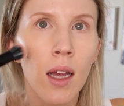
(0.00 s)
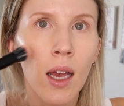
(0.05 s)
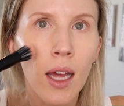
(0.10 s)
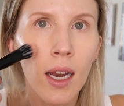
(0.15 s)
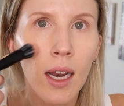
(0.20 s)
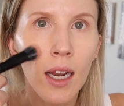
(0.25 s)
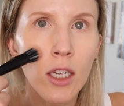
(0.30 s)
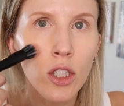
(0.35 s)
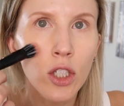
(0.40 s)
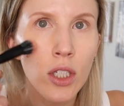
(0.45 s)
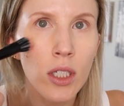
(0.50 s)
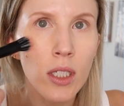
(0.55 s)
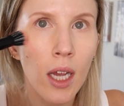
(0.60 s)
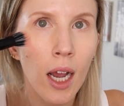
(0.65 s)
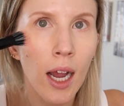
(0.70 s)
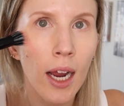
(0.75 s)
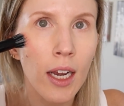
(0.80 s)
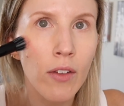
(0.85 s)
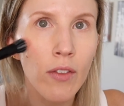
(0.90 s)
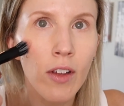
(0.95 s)
and I just
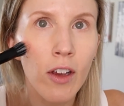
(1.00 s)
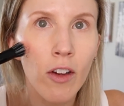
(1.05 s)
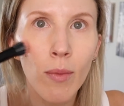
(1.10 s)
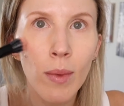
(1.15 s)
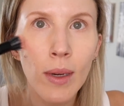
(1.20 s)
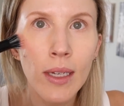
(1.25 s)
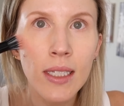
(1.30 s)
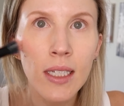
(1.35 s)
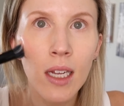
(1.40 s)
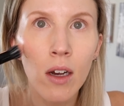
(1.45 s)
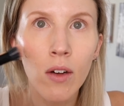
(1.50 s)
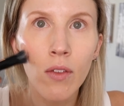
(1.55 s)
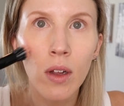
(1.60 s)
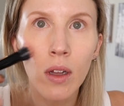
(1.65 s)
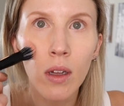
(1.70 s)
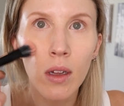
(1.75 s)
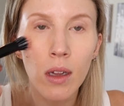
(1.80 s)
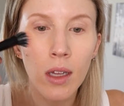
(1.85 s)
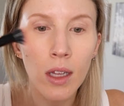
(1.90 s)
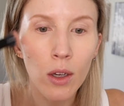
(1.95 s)
kind of give myself
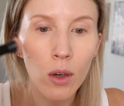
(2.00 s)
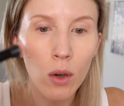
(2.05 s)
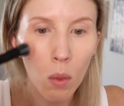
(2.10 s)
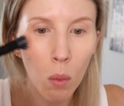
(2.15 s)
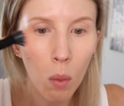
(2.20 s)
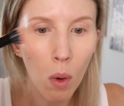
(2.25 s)
a little